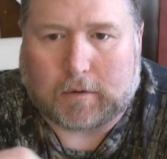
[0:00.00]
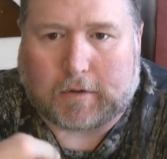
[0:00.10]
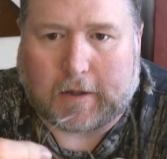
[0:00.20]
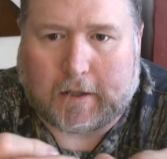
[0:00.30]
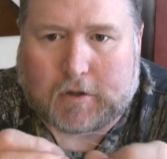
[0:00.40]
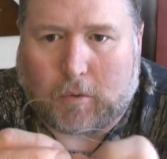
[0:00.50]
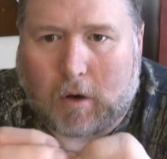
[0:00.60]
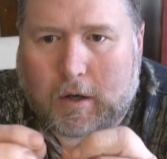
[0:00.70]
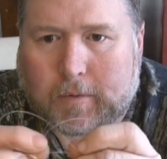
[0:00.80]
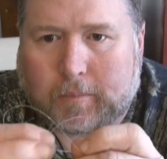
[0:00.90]
to each
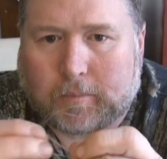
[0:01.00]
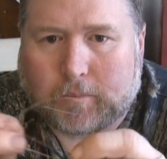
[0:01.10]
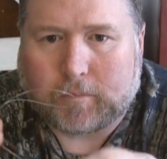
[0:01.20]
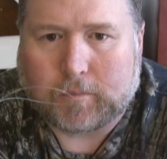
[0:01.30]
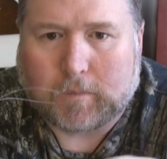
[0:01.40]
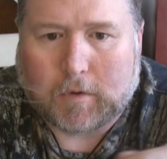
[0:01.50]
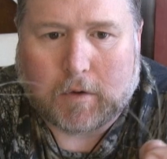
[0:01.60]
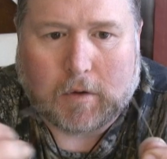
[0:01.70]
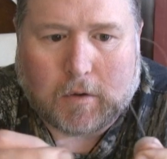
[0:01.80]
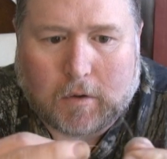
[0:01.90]
one,
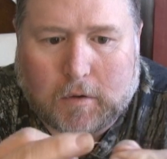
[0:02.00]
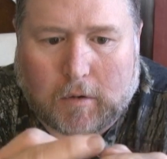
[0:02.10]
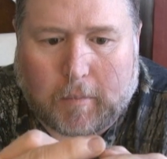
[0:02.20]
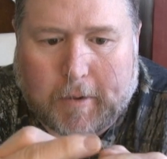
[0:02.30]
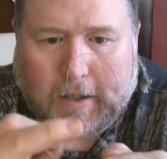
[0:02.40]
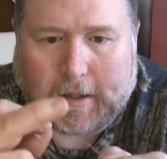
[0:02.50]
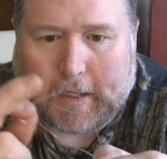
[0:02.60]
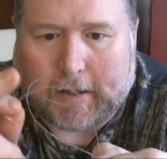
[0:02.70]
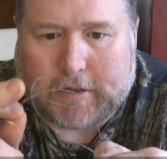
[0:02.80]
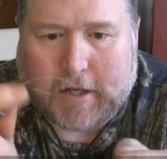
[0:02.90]
a
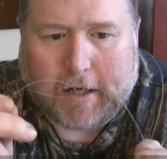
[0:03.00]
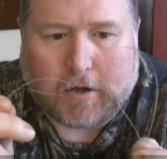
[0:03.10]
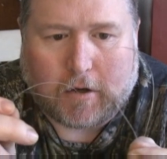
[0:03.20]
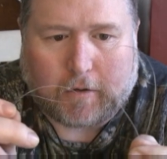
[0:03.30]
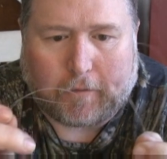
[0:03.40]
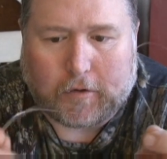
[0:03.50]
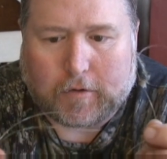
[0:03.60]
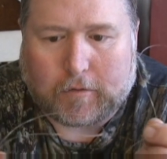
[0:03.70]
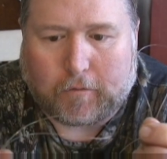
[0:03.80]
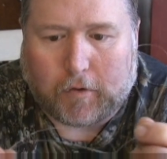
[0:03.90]
bead and a J hook
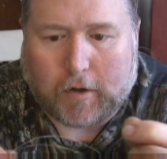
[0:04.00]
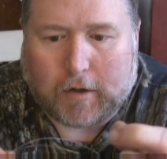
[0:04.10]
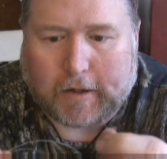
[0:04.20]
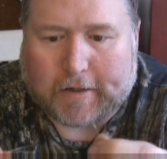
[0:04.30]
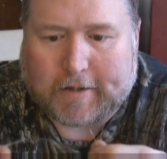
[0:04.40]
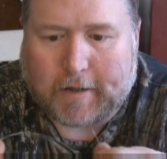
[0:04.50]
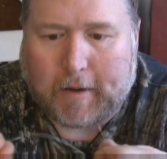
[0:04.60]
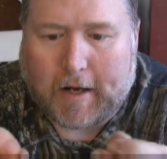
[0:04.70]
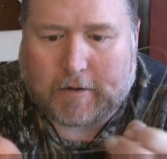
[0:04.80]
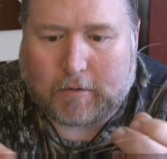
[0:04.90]
for like a sea
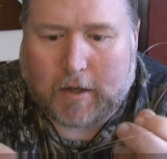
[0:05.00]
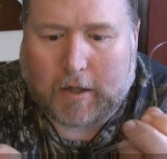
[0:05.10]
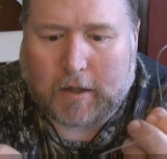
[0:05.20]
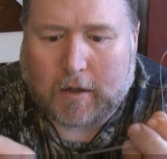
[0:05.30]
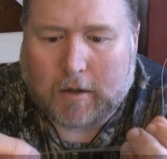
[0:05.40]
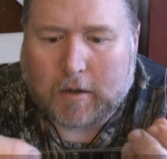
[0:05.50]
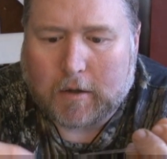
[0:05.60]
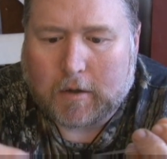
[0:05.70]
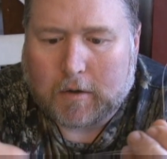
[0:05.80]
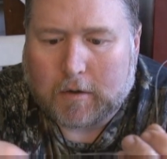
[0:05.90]
bass rig.
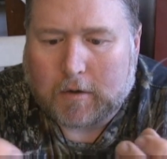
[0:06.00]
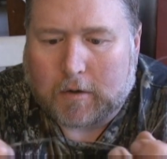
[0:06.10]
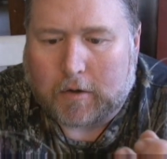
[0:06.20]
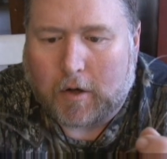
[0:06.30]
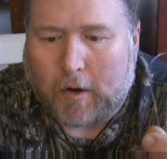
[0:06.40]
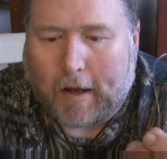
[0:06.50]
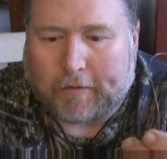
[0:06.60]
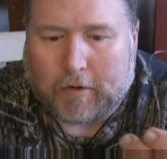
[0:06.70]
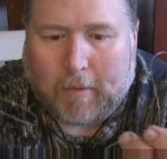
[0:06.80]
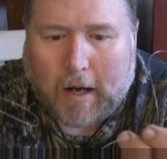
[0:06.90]
You know,
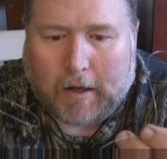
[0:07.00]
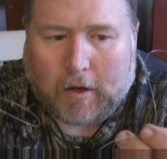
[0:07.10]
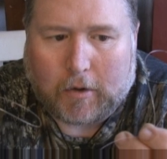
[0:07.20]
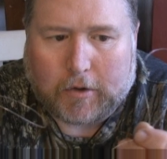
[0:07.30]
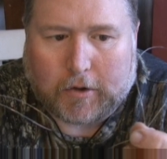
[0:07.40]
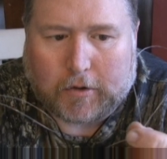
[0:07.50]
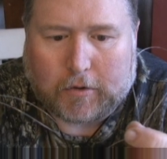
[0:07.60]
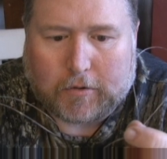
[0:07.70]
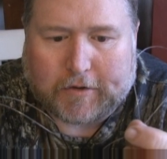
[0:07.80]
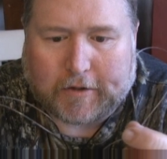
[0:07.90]
heavier mono, you can
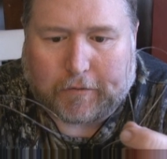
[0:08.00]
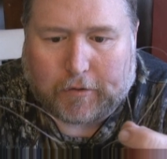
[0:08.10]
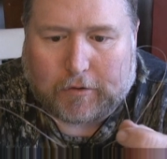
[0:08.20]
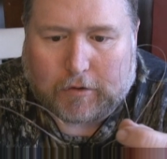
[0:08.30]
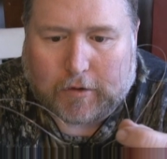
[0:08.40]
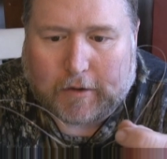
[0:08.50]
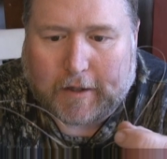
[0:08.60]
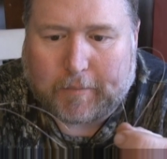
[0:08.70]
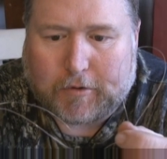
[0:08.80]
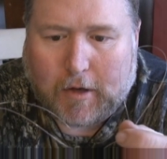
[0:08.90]
use these for
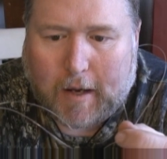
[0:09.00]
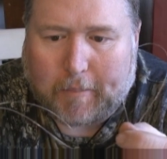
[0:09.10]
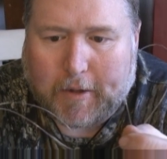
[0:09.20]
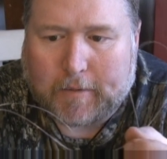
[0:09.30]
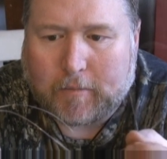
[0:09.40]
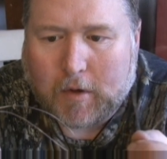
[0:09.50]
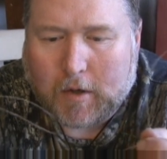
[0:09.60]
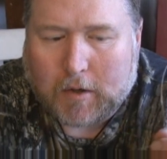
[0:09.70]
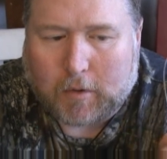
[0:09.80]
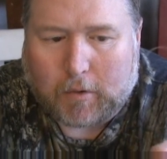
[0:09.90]
deep dropping. You
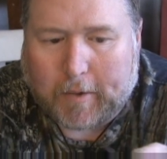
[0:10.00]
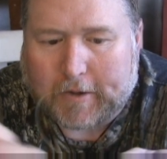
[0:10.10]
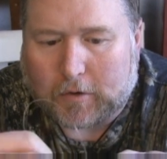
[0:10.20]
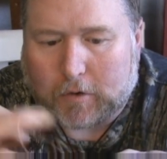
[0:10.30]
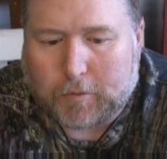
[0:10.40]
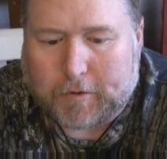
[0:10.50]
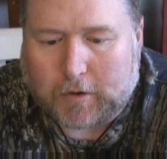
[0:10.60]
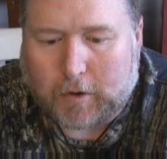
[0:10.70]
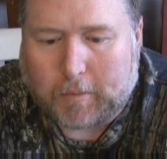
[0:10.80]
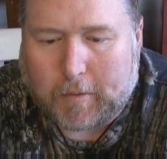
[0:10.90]
want to make your loops a
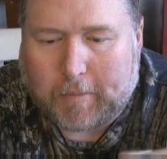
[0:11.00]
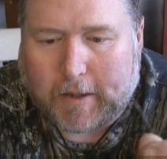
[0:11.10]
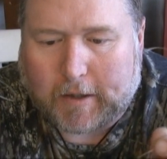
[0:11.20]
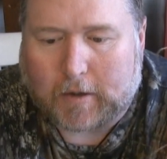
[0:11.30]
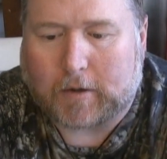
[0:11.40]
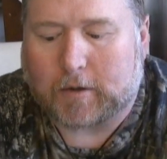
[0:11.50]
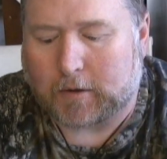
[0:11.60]
little bit bigger,